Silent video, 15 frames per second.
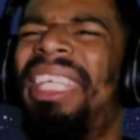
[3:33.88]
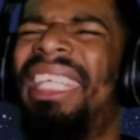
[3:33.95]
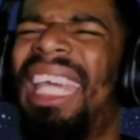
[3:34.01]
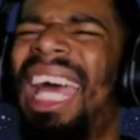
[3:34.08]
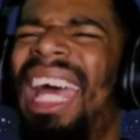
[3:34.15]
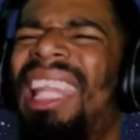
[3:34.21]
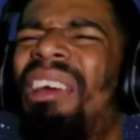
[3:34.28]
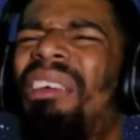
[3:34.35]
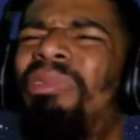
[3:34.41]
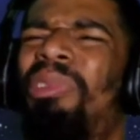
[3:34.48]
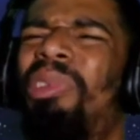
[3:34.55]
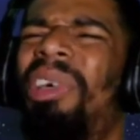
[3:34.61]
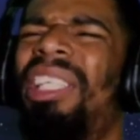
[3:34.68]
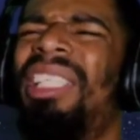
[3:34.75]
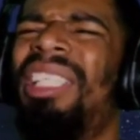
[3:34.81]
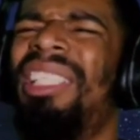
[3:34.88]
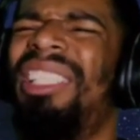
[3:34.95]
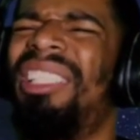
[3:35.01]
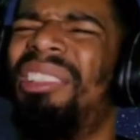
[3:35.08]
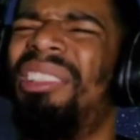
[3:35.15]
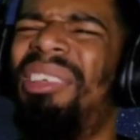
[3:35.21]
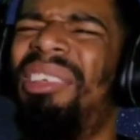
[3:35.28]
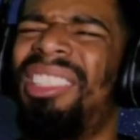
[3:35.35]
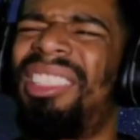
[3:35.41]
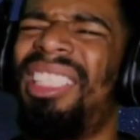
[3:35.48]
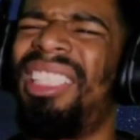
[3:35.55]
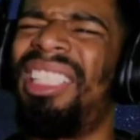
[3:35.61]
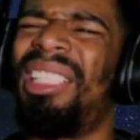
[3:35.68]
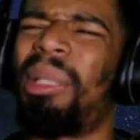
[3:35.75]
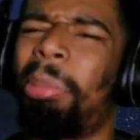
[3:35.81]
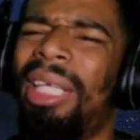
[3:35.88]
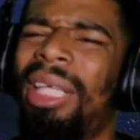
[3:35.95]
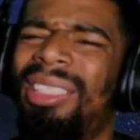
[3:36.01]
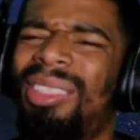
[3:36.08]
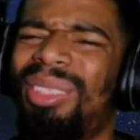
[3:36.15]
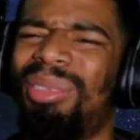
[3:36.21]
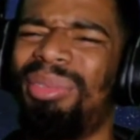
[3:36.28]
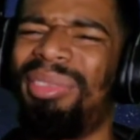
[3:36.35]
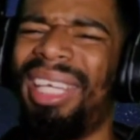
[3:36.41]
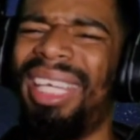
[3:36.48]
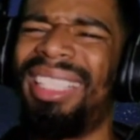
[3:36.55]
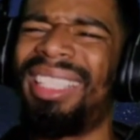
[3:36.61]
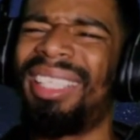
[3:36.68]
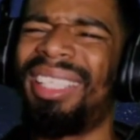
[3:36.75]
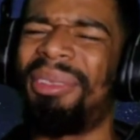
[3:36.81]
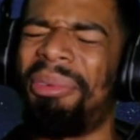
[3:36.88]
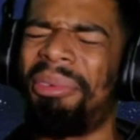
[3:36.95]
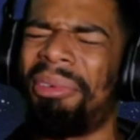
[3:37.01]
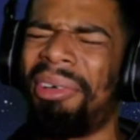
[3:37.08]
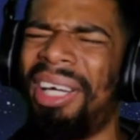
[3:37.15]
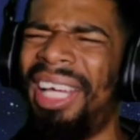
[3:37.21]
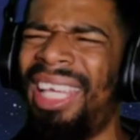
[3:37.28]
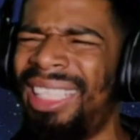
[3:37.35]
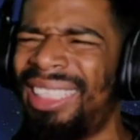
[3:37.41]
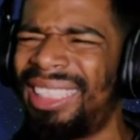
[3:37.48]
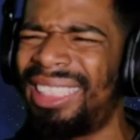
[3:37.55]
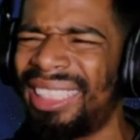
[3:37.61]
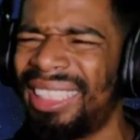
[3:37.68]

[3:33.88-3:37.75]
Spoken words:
California University of Pennsylvania, what?